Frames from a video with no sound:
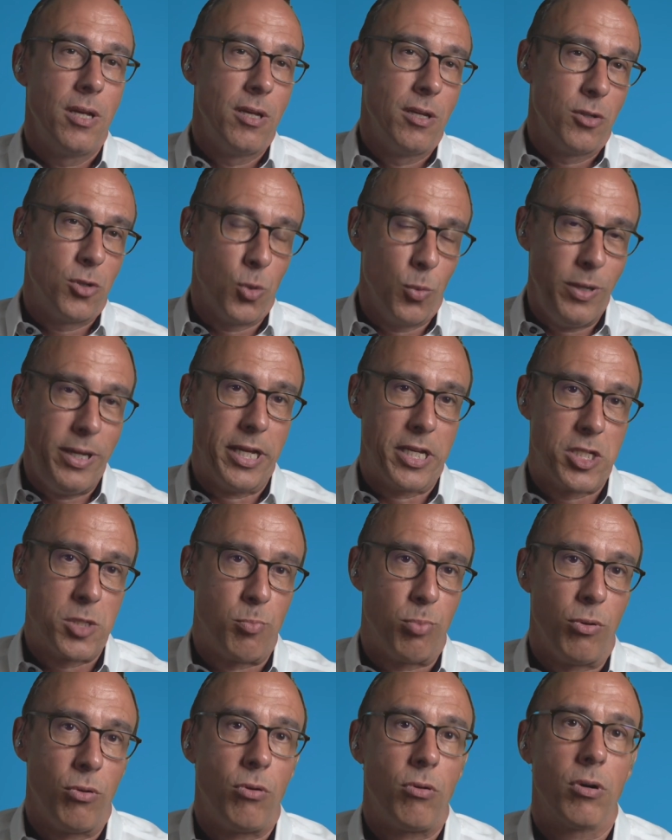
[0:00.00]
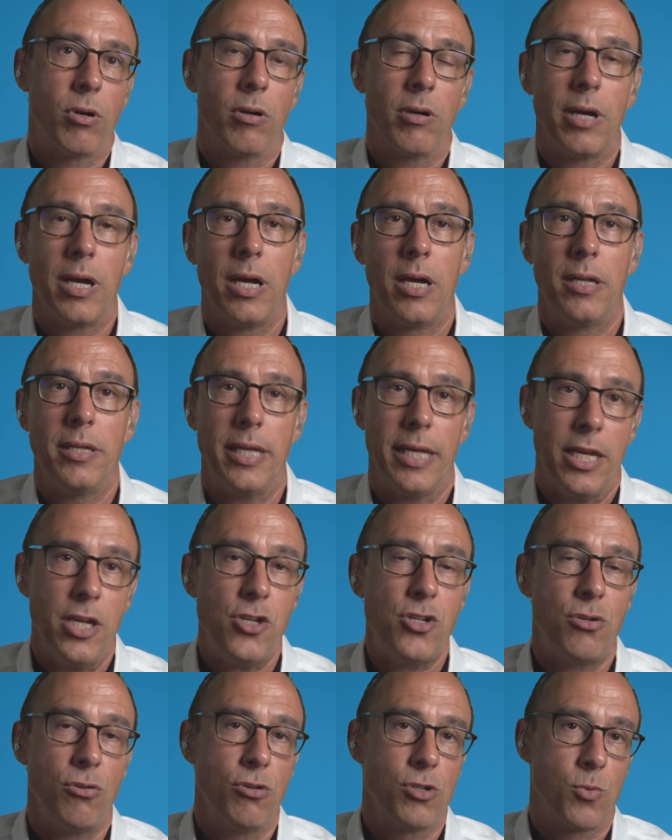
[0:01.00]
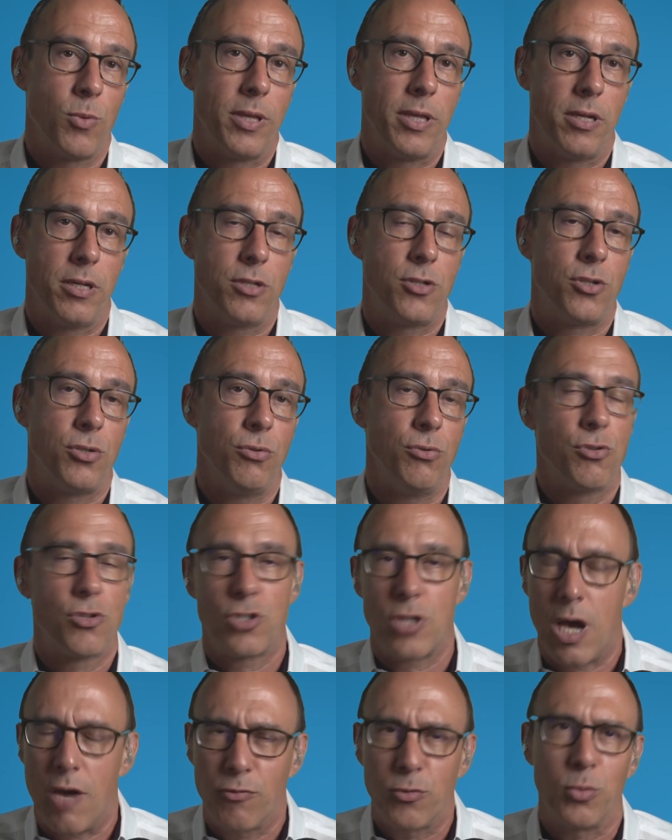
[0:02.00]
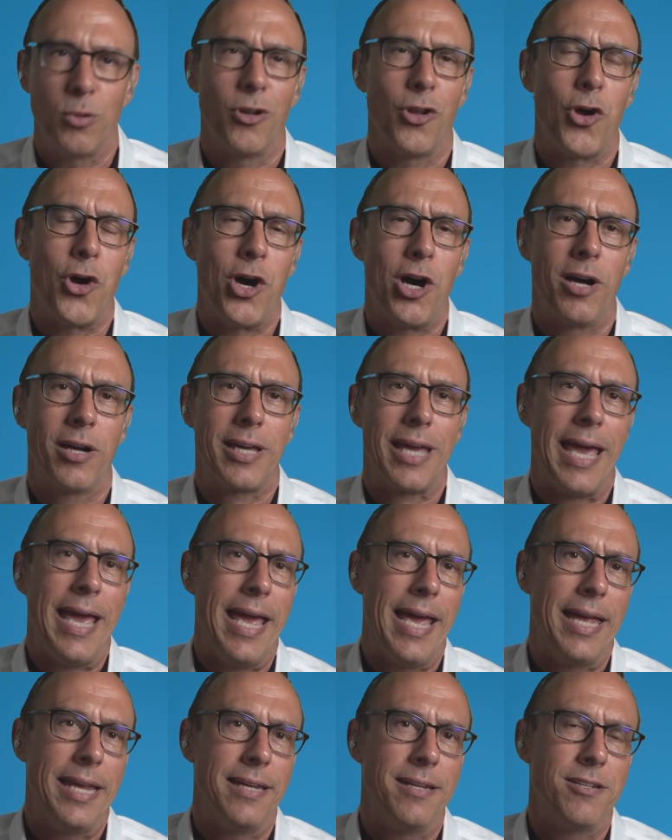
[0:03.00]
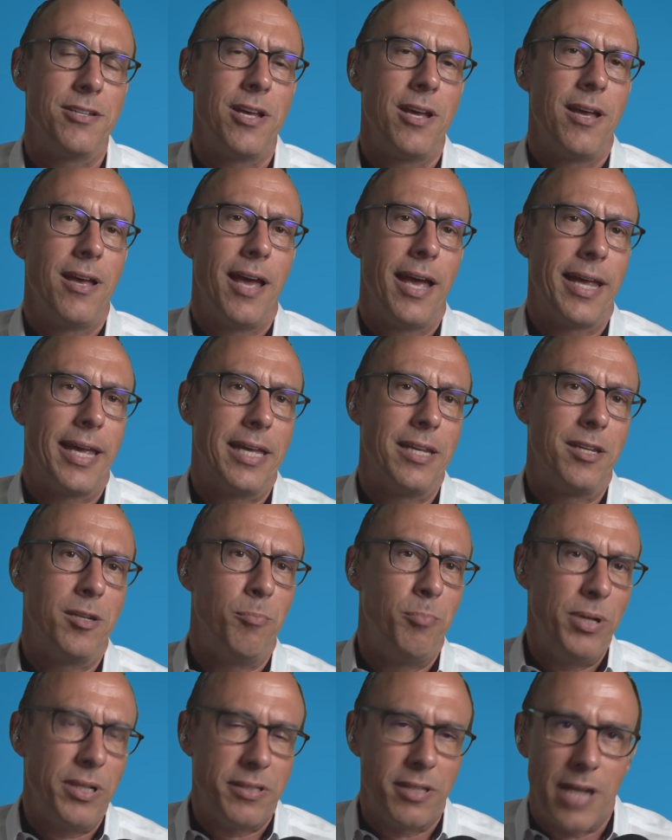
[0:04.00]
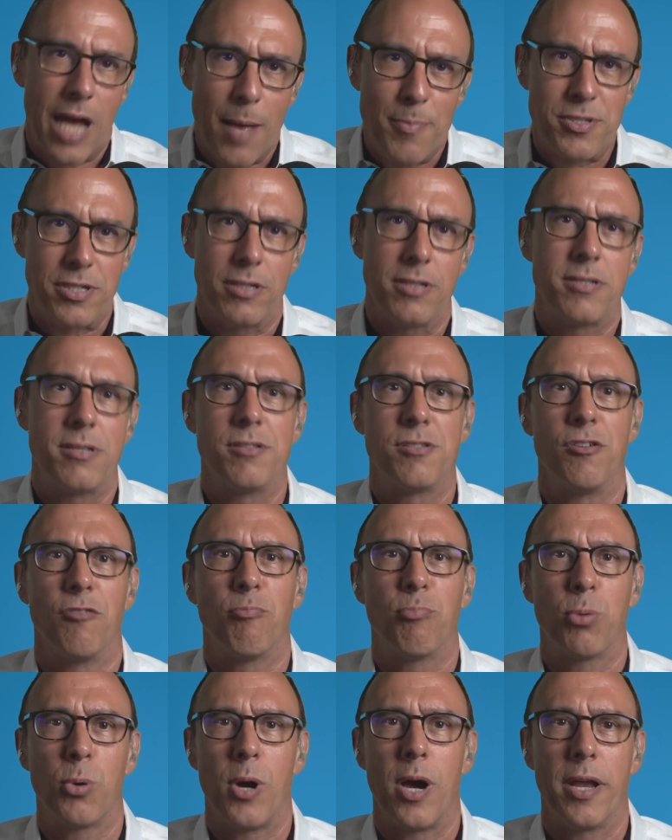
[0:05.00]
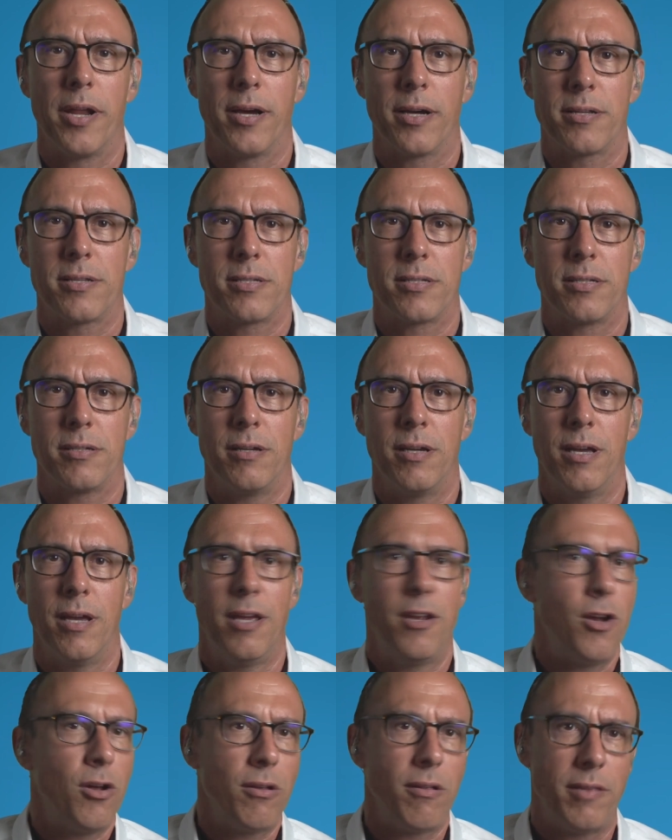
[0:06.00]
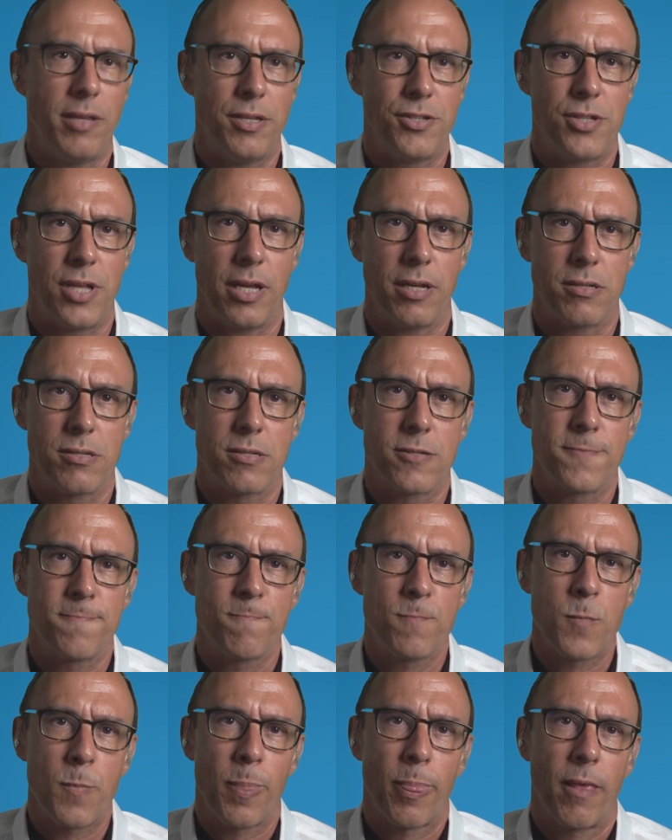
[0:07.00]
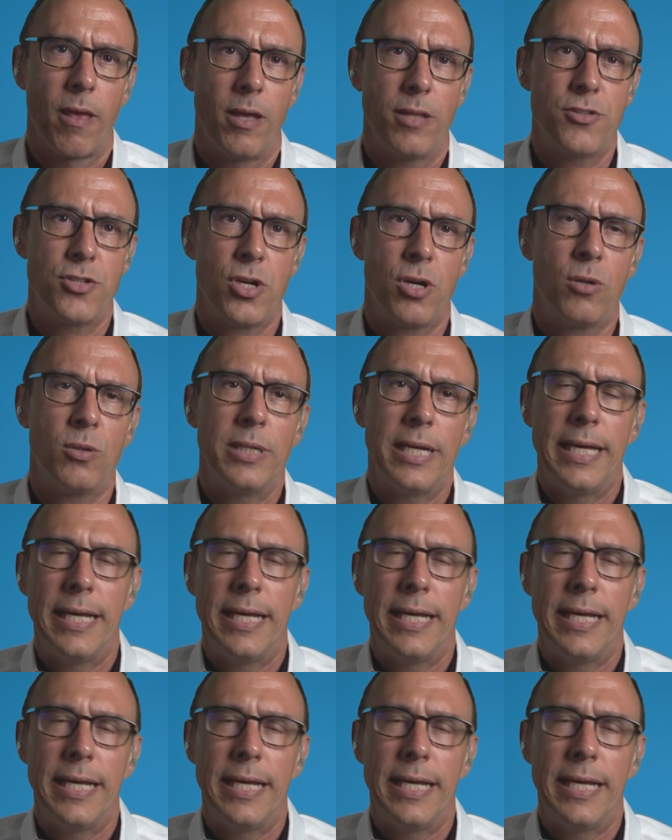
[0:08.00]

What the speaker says: to really explore the issues related to software lock and, again, the built-in obsolescence of products and all of these things. And so